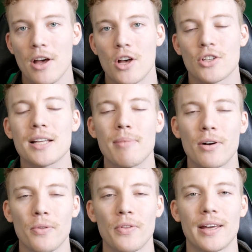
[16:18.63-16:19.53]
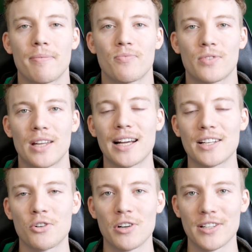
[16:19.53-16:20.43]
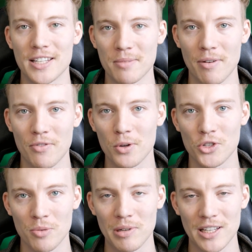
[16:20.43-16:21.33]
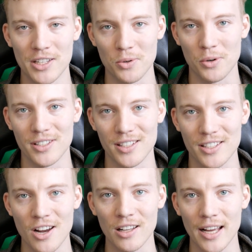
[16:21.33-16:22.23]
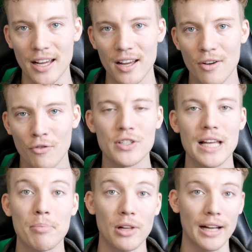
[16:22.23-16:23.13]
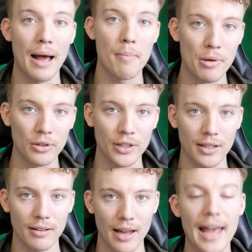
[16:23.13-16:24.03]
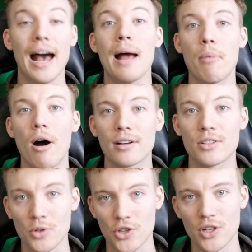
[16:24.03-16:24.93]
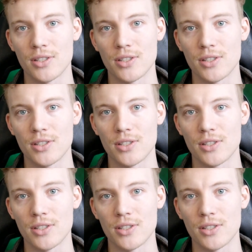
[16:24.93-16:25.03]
So that's my only, I guess, criticism of the whole GPT store is it's not like, for example, like I'm building AI Box, which is